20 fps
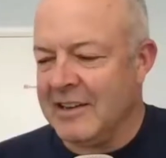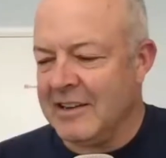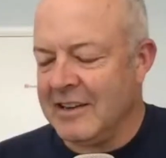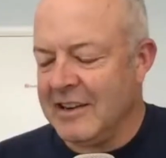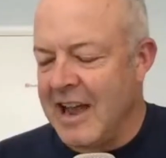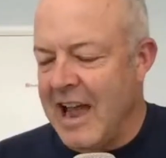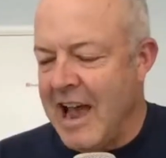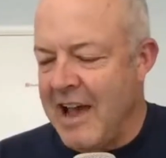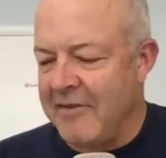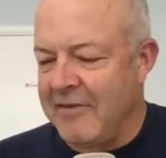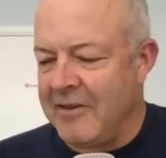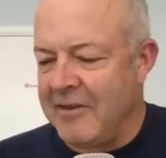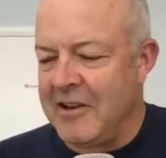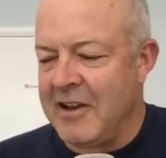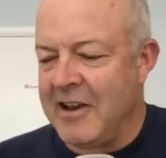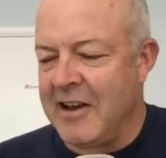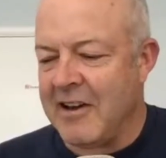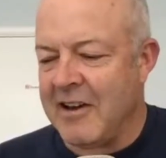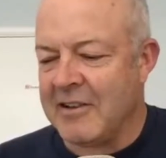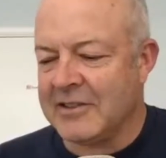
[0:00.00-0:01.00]
to have you
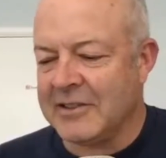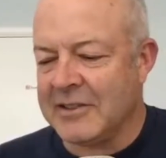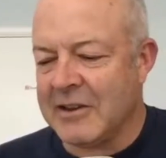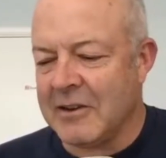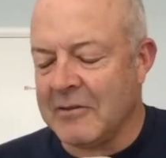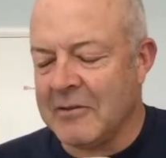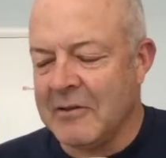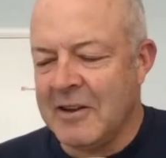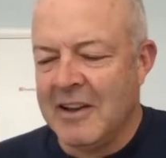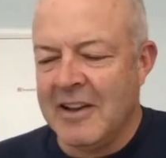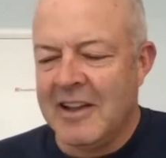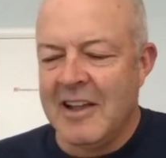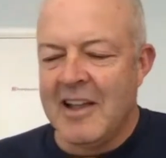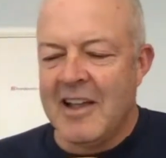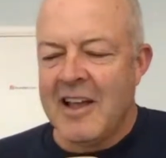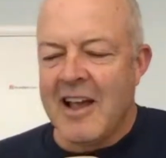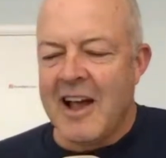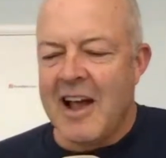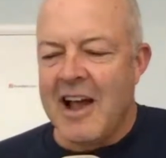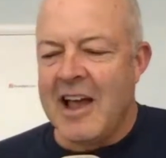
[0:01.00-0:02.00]
here. So
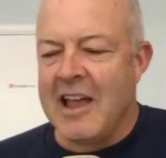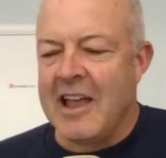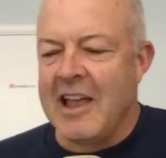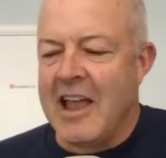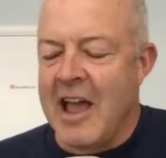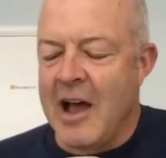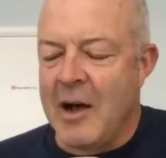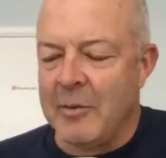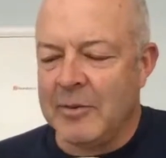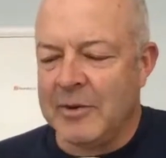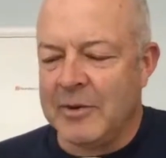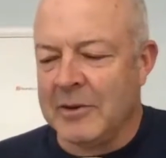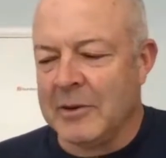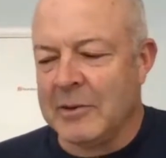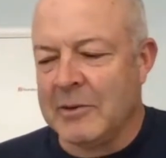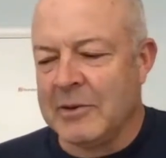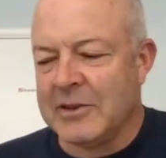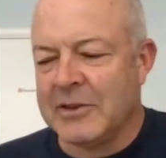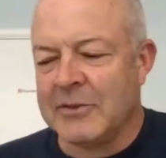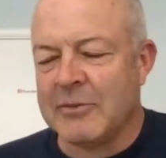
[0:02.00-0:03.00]
I helped
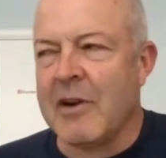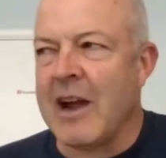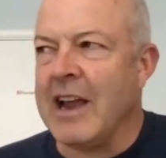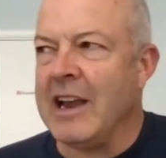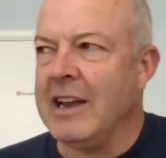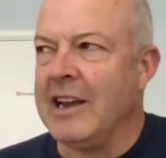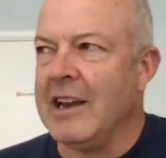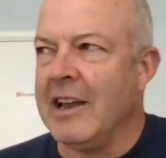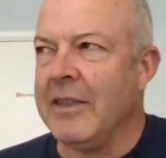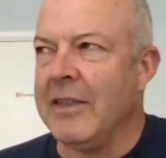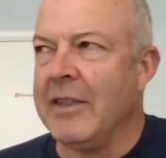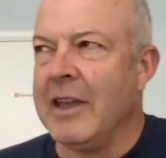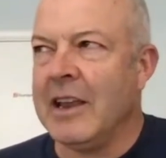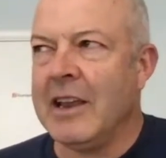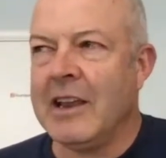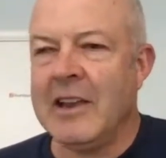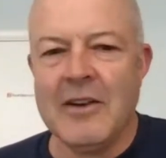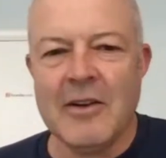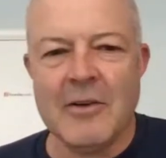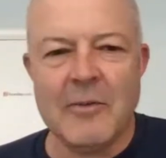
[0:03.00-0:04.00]
Lewis write, I
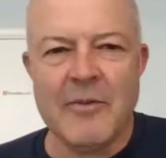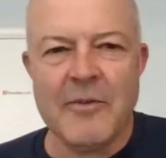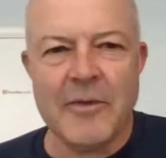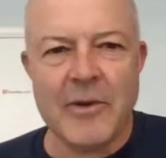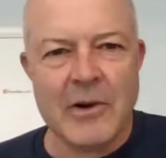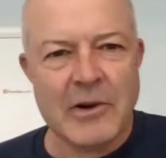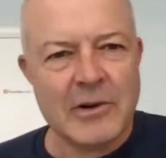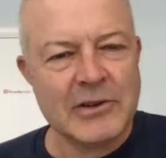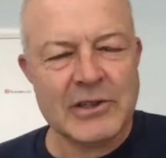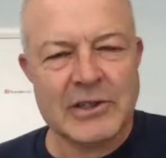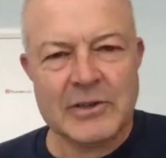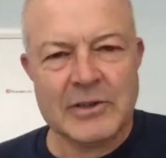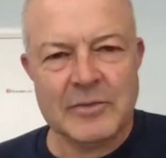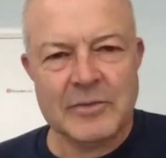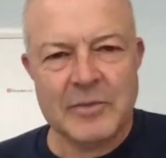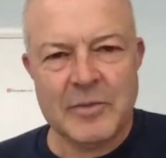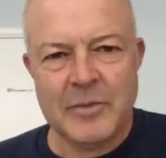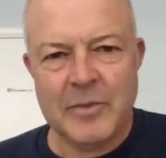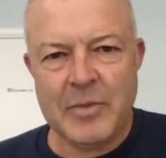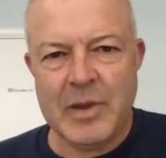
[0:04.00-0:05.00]
think, your first
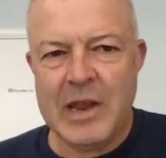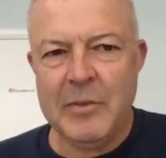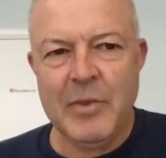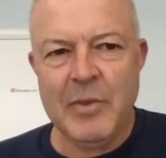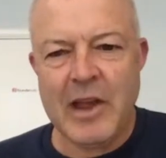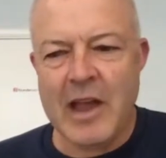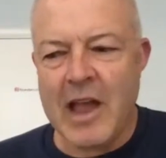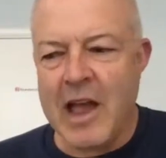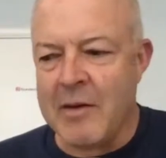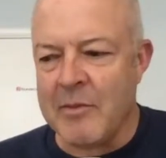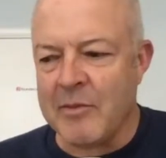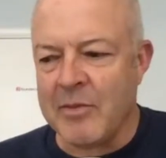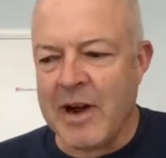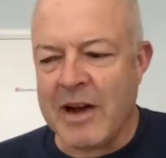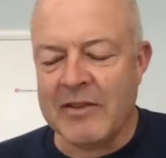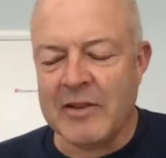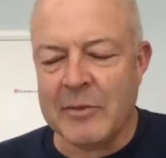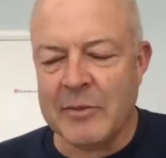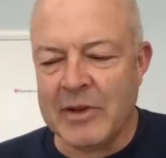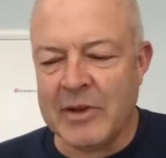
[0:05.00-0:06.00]
PPM,
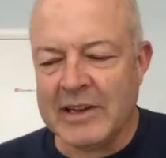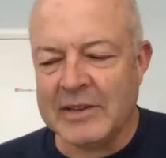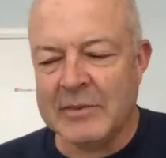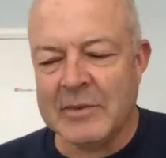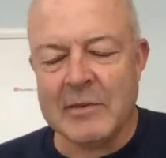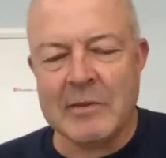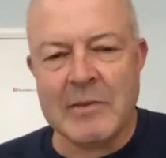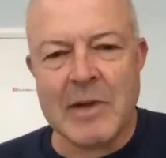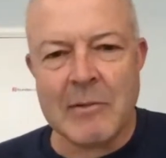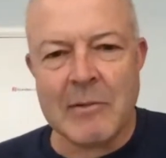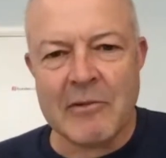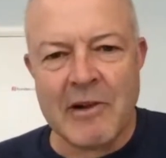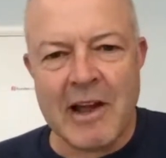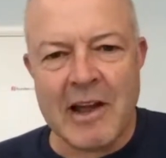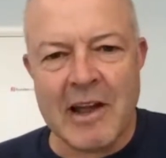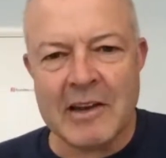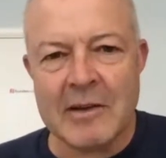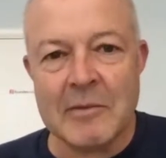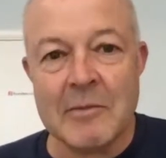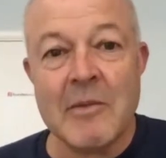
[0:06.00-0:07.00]
private placement
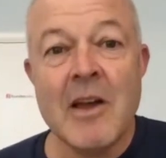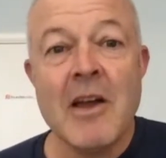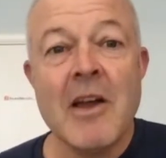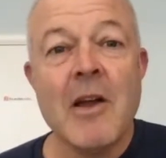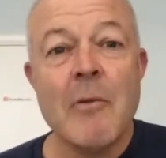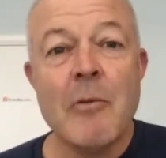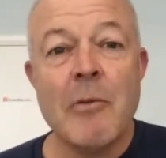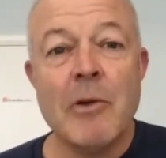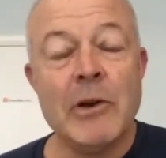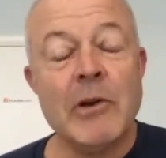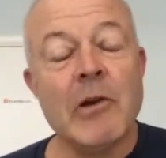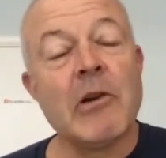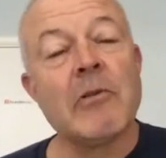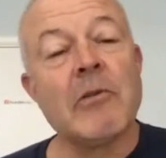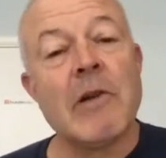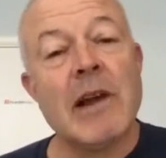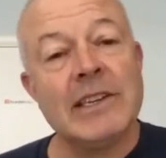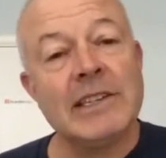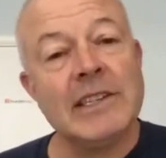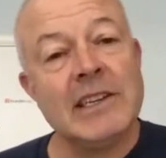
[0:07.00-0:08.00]
memorandum, when you were
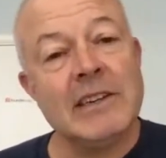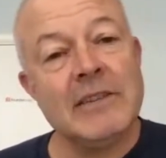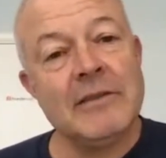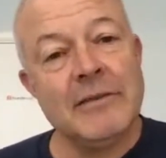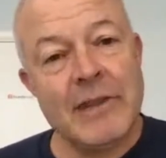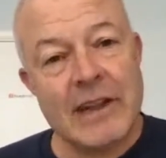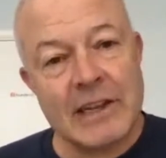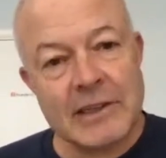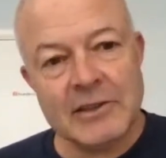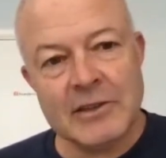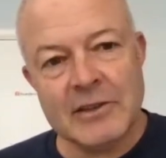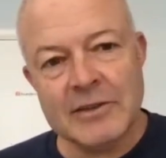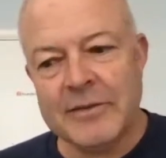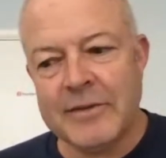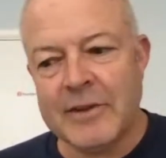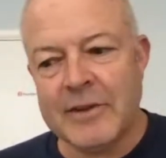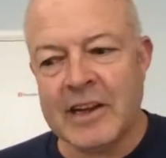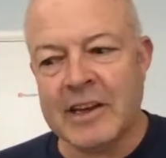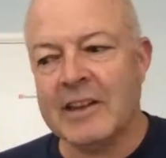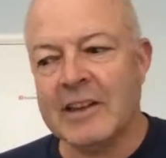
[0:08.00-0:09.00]
raising a venture
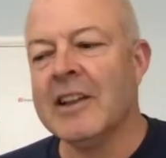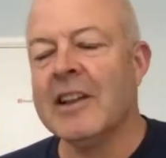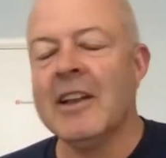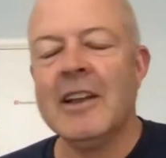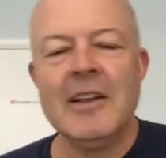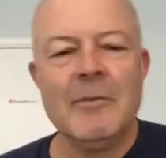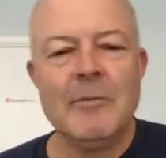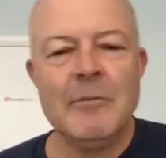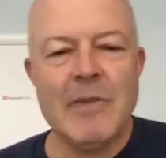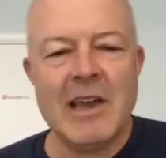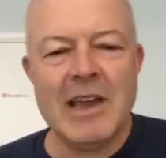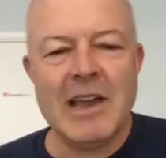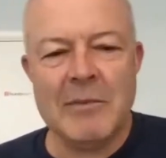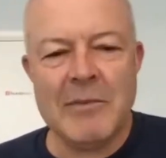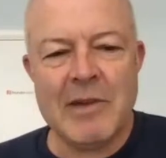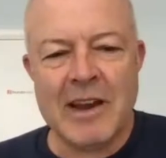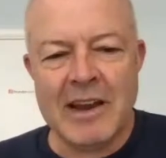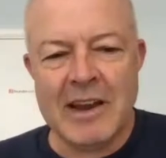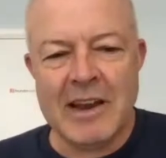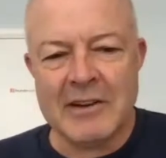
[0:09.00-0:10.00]
fund many,
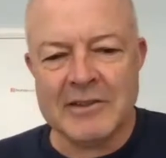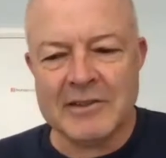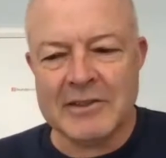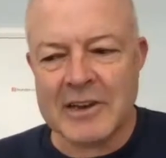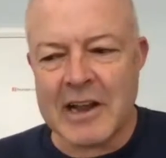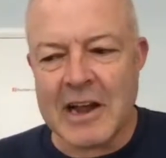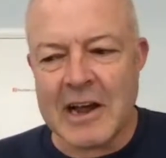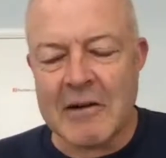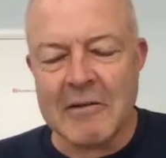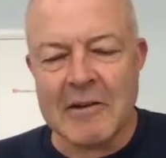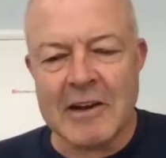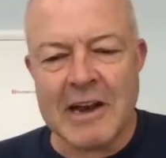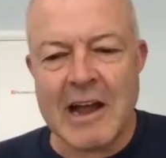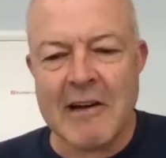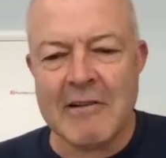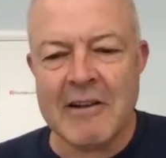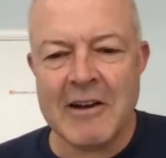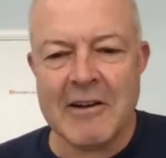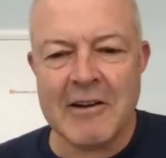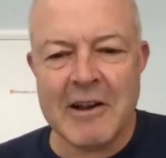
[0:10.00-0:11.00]
many years ago. And
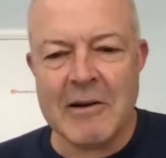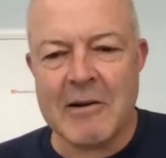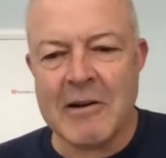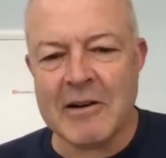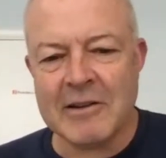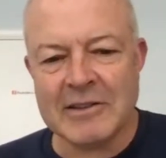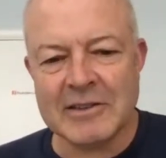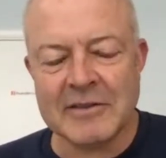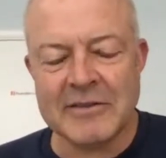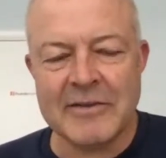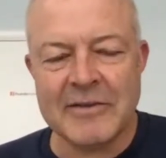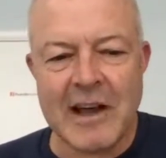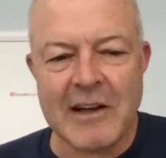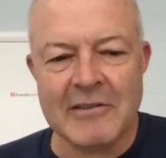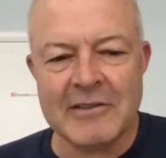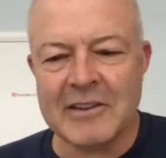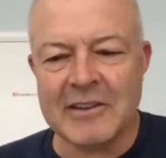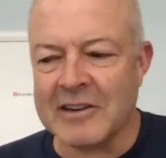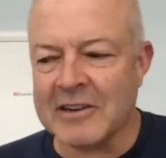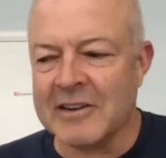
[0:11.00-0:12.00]
now here you are as a
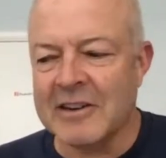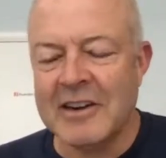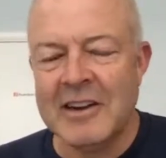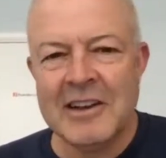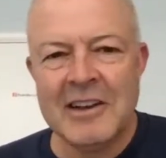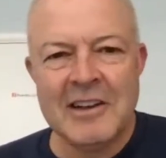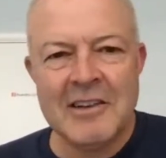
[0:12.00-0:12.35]
founder.